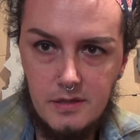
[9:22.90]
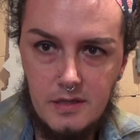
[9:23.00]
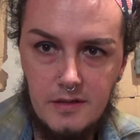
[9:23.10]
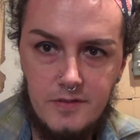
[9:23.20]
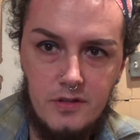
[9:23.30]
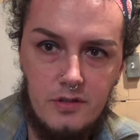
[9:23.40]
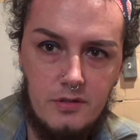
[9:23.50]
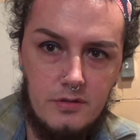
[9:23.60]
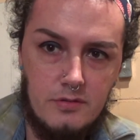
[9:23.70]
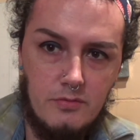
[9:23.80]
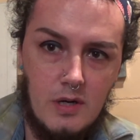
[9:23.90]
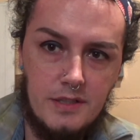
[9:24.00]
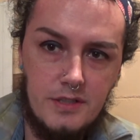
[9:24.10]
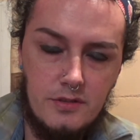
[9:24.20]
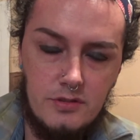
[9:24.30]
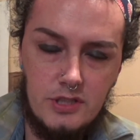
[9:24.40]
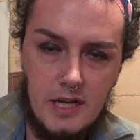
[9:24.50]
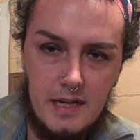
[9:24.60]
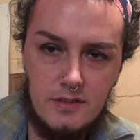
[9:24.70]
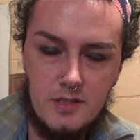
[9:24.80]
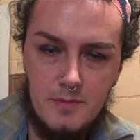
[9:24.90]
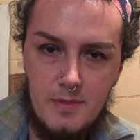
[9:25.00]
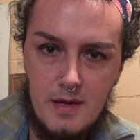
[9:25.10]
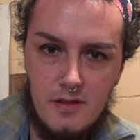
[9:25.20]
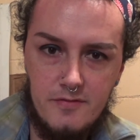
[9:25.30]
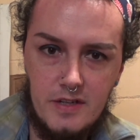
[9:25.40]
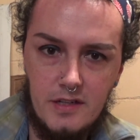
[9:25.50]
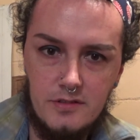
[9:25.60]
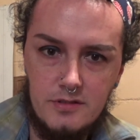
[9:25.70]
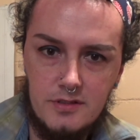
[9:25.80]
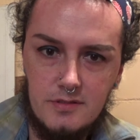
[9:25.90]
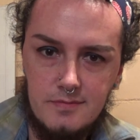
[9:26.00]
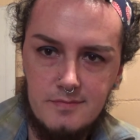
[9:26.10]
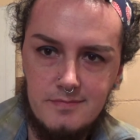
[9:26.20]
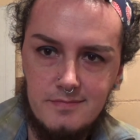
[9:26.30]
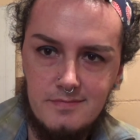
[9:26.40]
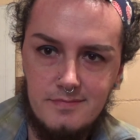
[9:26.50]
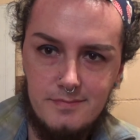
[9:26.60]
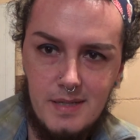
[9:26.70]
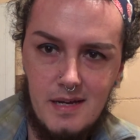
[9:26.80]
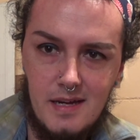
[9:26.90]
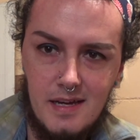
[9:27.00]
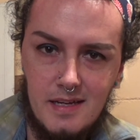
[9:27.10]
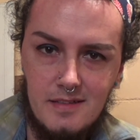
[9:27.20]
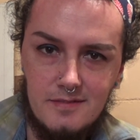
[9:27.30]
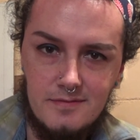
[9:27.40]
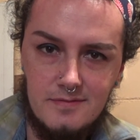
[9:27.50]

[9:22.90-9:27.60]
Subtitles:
if you want to, check out some of my other videos. Bye!